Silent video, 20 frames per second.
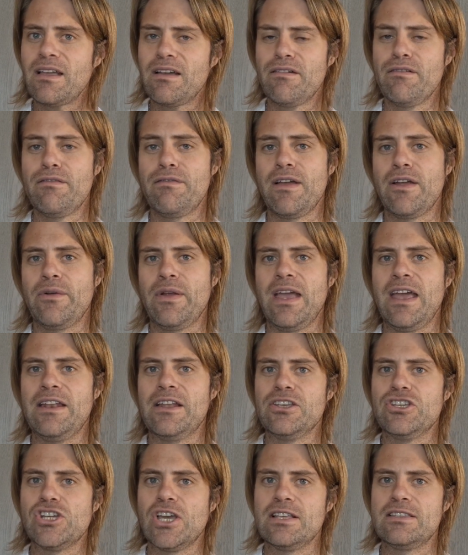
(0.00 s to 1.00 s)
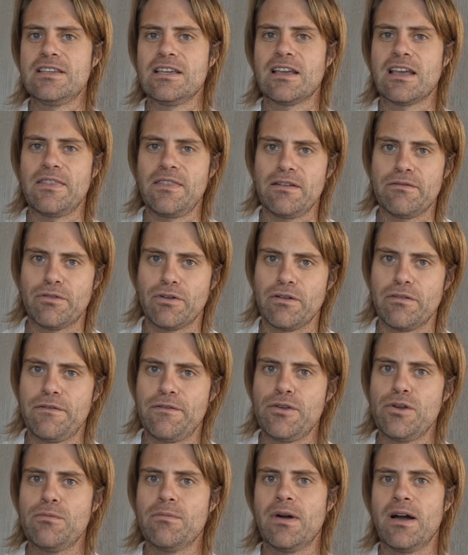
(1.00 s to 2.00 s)
very energetic, and then for a
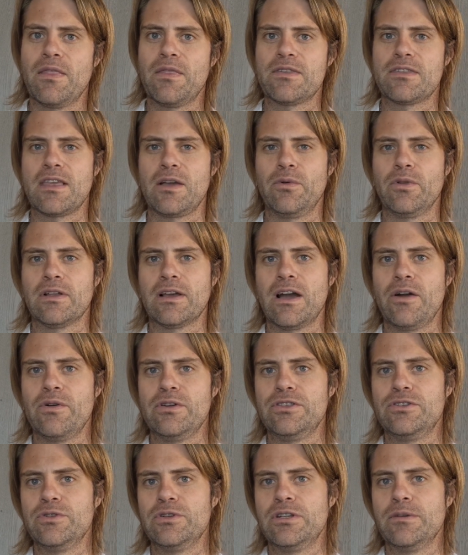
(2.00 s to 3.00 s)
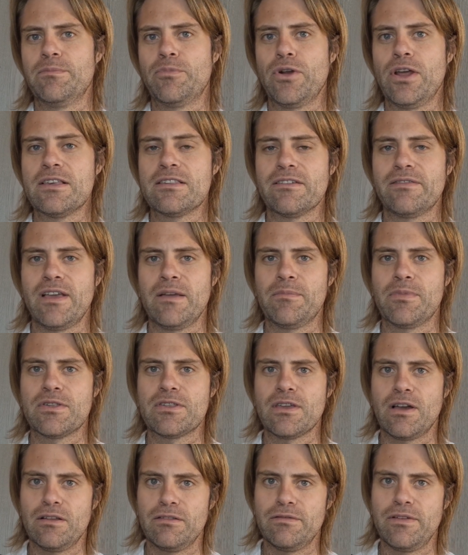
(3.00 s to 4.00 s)
few months they will go into a depressive
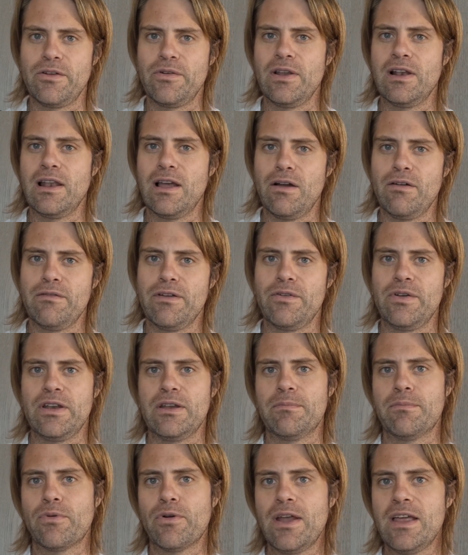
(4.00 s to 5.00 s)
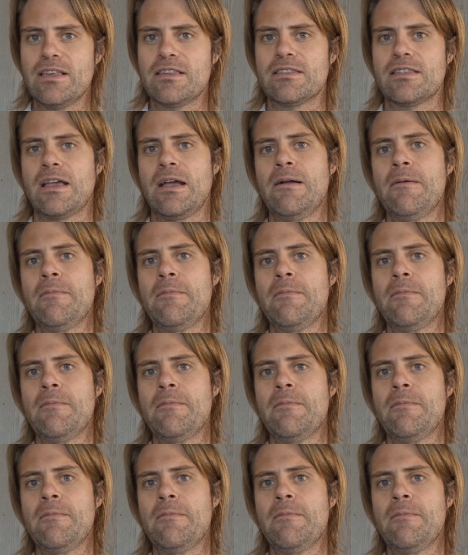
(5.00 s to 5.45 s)
episode, very low, very depressed.